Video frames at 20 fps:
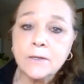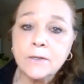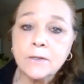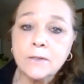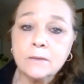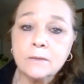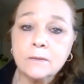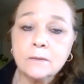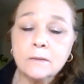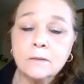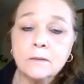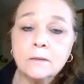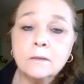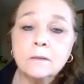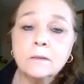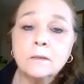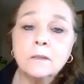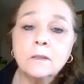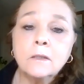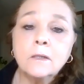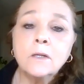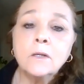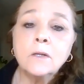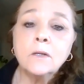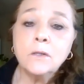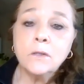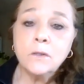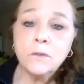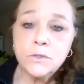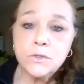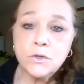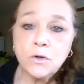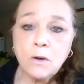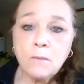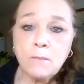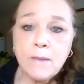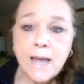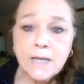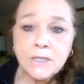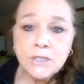matter. Use
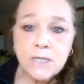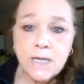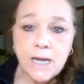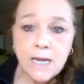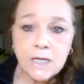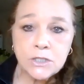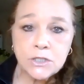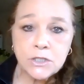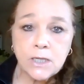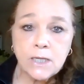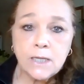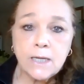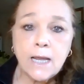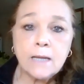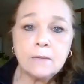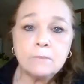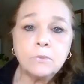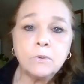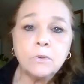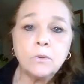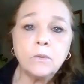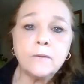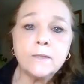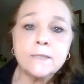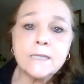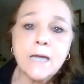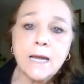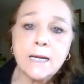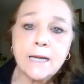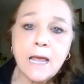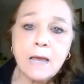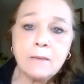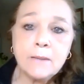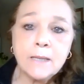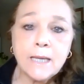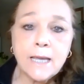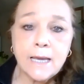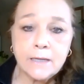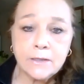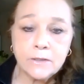your imagination and pull the
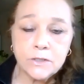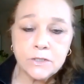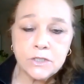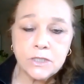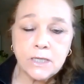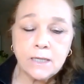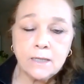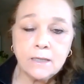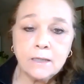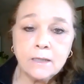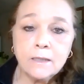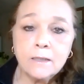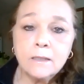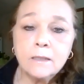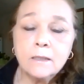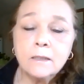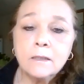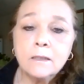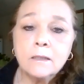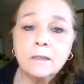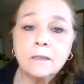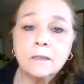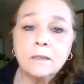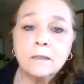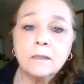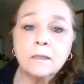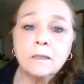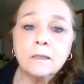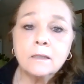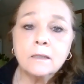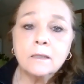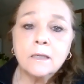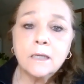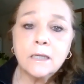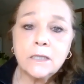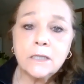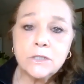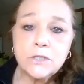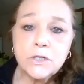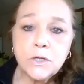dynamic energy
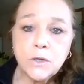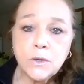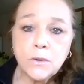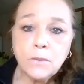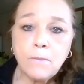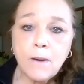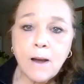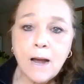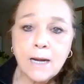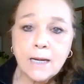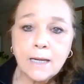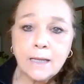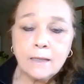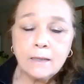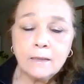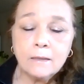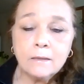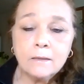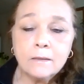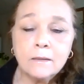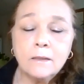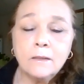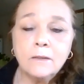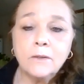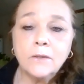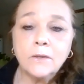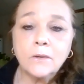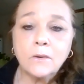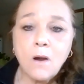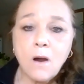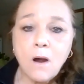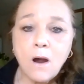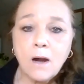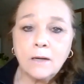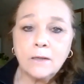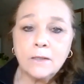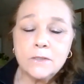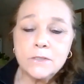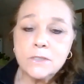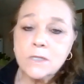into your body, your
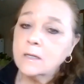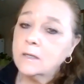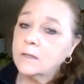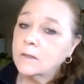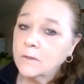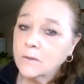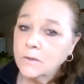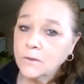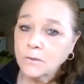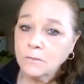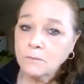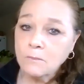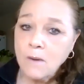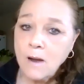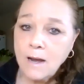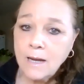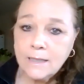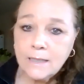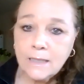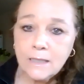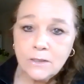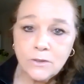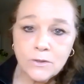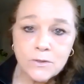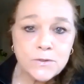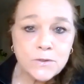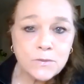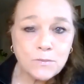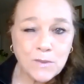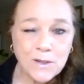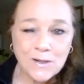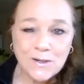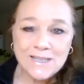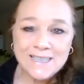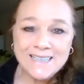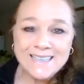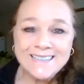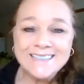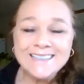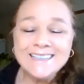heart, your mind, and your
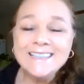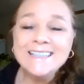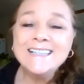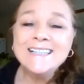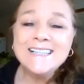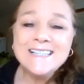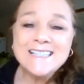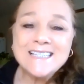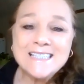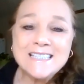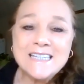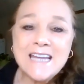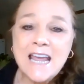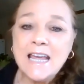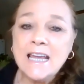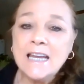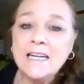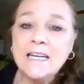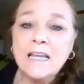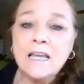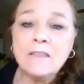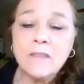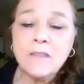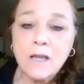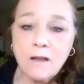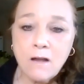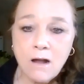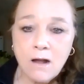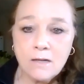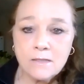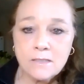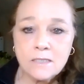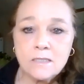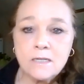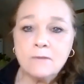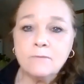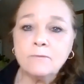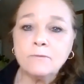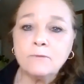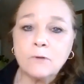spirit, staying in the
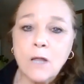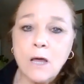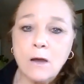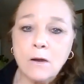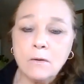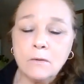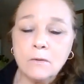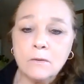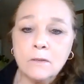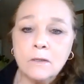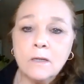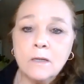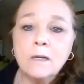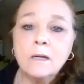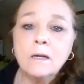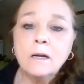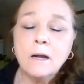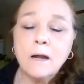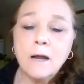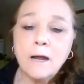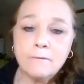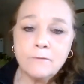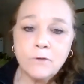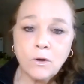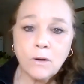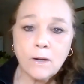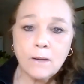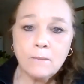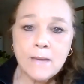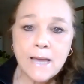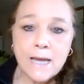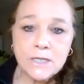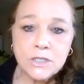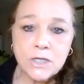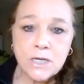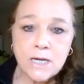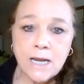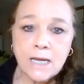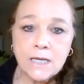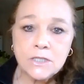constant flow of your
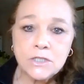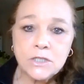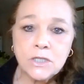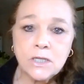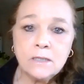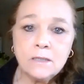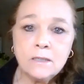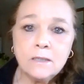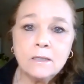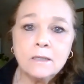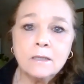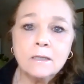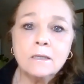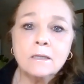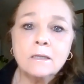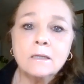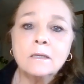imagination,